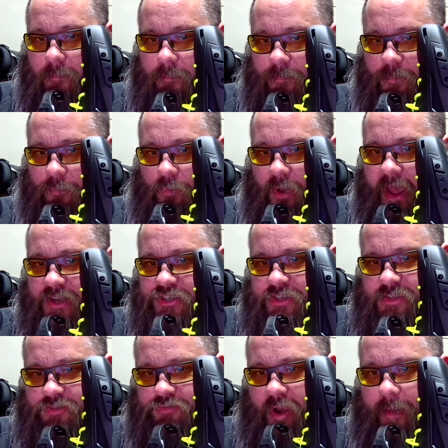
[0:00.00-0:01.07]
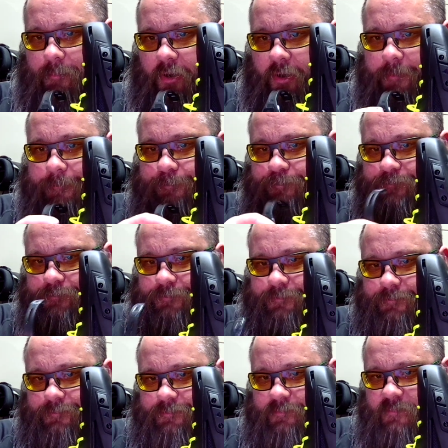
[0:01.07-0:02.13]
the ratchet strap part.
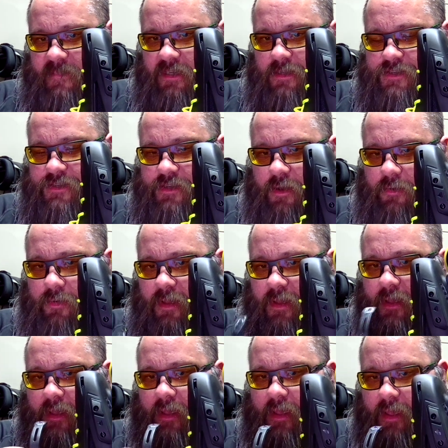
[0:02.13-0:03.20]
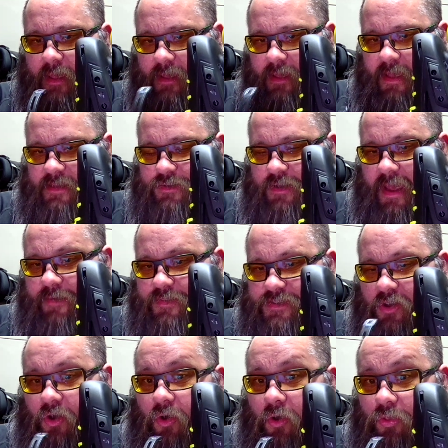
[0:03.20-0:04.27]
So yeah, so I have this
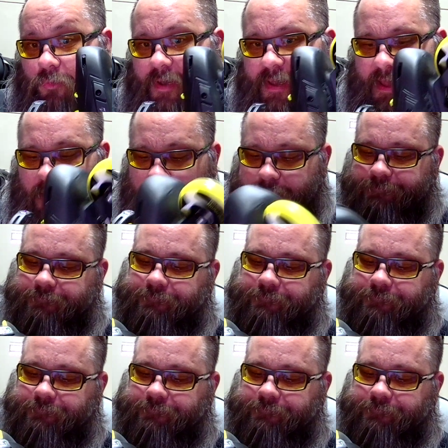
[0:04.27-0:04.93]
all the way out.